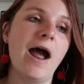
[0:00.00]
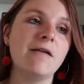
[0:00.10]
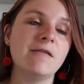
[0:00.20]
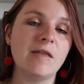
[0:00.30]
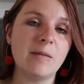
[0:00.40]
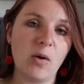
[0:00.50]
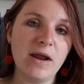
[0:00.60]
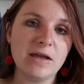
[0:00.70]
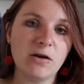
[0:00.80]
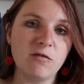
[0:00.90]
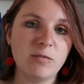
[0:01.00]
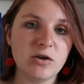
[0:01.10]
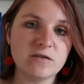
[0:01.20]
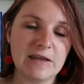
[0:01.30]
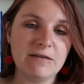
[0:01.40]
and then they break it off
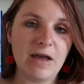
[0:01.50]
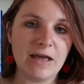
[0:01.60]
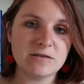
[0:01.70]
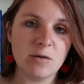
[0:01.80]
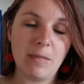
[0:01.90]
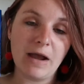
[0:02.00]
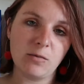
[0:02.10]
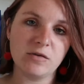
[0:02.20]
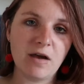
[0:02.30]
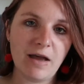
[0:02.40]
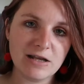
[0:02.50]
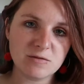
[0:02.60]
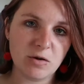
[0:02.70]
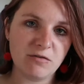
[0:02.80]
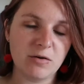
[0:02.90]
because Eva ends up back with her
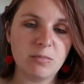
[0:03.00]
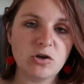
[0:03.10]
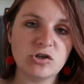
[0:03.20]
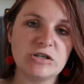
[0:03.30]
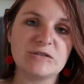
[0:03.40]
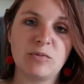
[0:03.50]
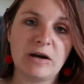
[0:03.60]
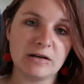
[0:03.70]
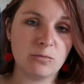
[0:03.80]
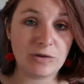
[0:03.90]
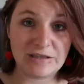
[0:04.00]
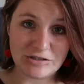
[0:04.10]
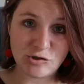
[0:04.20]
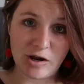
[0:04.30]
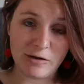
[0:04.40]
ex-boyfriend because she's pregnant with
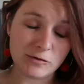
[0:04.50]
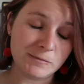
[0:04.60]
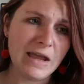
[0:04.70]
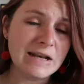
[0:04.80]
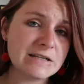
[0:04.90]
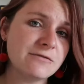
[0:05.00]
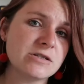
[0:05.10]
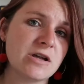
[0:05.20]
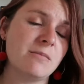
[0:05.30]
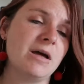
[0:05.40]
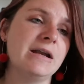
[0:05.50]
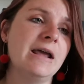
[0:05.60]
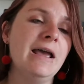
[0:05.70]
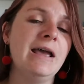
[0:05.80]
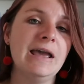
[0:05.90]
his child. In a different
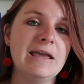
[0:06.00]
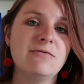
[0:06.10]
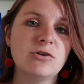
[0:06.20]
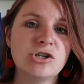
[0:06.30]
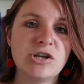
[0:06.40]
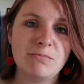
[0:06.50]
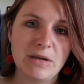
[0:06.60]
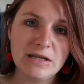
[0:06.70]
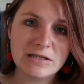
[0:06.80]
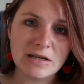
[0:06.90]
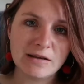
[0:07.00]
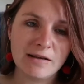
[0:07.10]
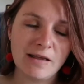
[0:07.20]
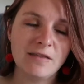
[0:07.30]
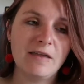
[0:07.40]
timeline, Eva and Jim meet,
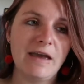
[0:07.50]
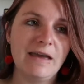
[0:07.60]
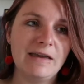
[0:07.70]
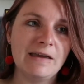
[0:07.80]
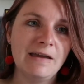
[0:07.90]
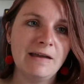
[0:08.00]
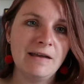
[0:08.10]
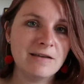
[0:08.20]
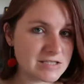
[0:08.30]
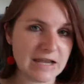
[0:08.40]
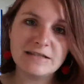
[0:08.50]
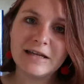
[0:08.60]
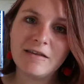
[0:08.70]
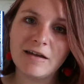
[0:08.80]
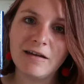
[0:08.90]
they stay
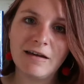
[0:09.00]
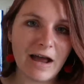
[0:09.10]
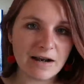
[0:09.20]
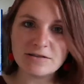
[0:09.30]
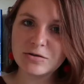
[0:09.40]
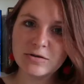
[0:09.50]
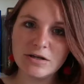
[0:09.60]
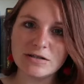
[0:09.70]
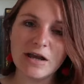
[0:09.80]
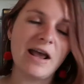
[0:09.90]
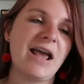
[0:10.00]
together, and it's all good.